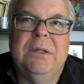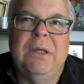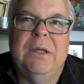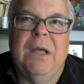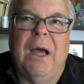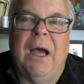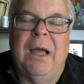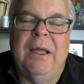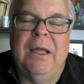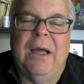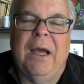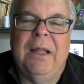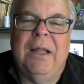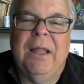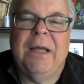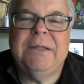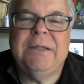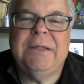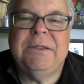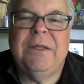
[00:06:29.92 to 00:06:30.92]
I, I,
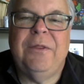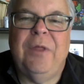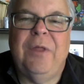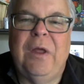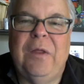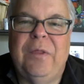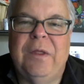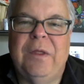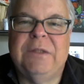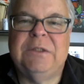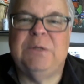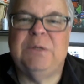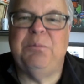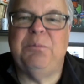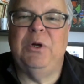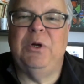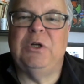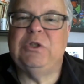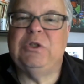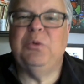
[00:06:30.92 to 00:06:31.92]
like to think that
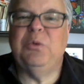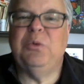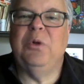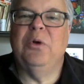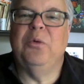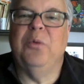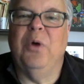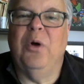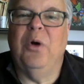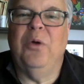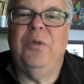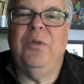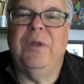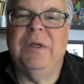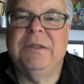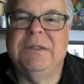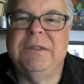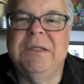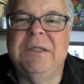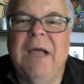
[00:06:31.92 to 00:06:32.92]
spiritual growth
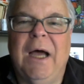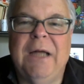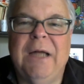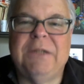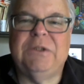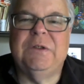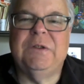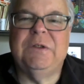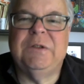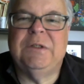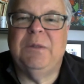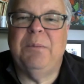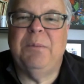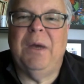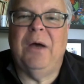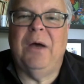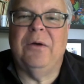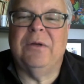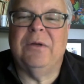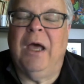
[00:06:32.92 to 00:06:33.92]
is not just
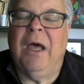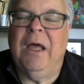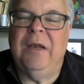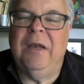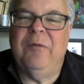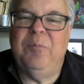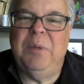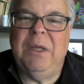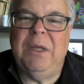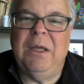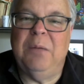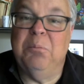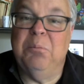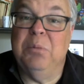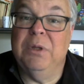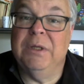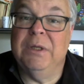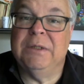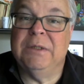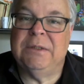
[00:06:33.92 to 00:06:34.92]
about kind of being
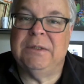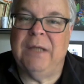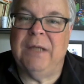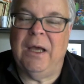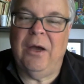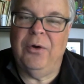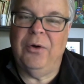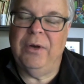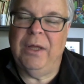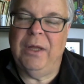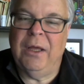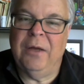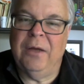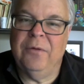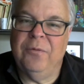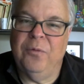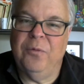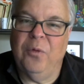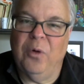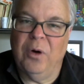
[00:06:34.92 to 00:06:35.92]
blissed out and
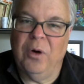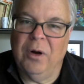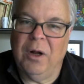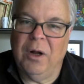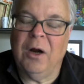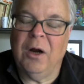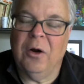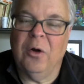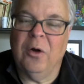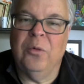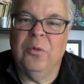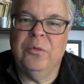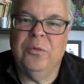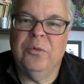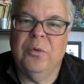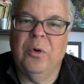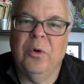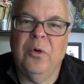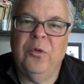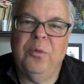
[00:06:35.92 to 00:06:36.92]
for our own
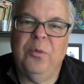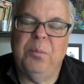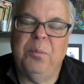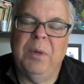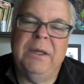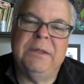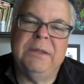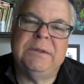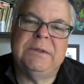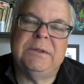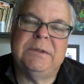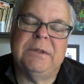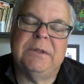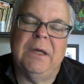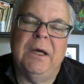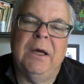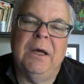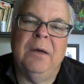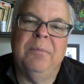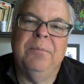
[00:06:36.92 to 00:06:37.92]
growth, but it's
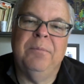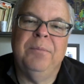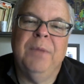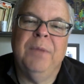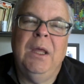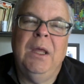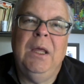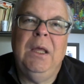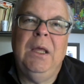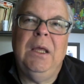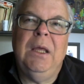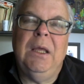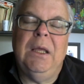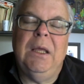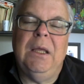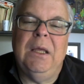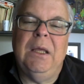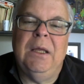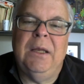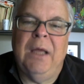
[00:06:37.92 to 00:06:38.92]
um,
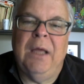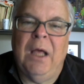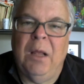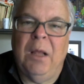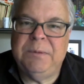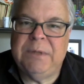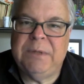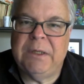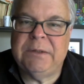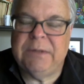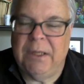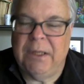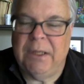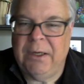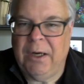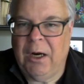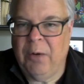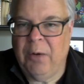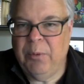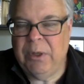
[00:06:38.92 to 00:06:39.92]
it helps us in
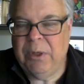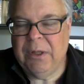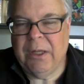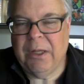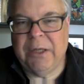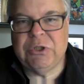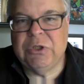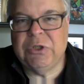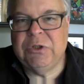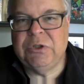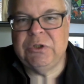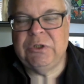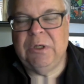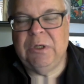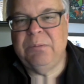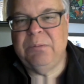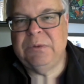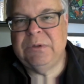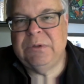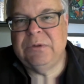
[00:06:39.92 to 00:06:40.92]
our
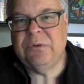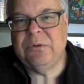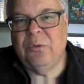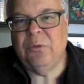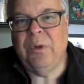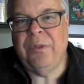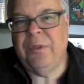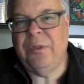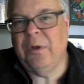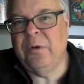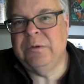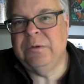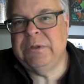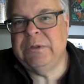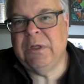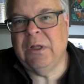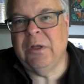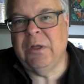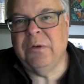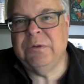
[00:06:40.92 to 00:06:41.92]
relationships with those
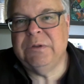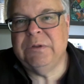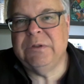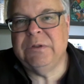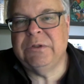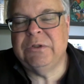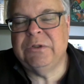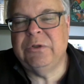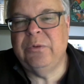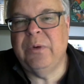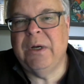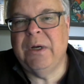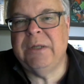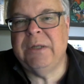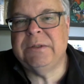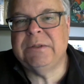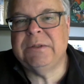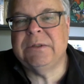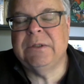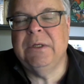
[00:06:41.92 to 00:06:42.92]
closest to
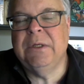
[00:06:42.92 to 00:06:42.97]
us